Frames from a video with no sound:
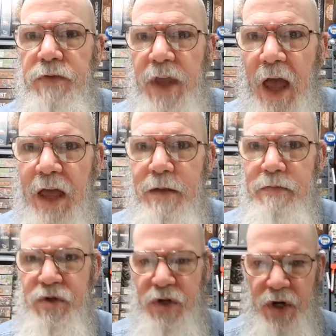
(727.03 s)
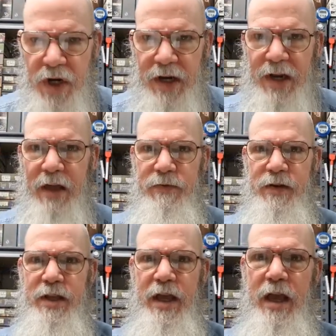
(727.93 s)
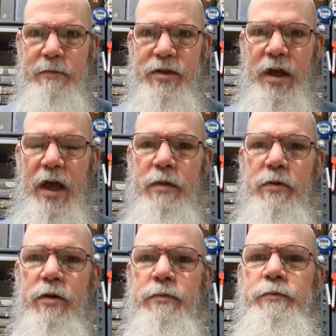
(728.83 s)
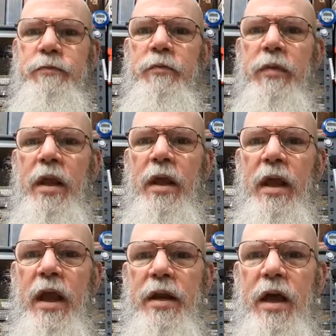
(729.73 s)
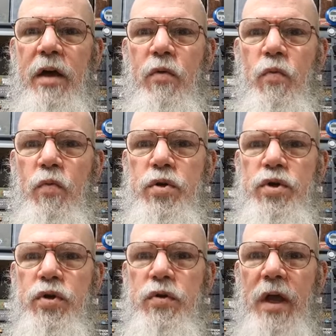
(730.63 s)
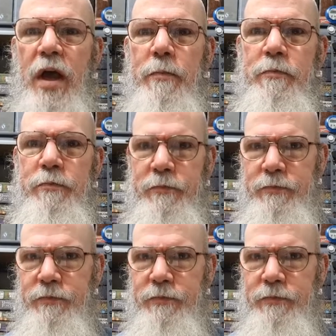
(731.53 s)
games and a lovely game table. And would you come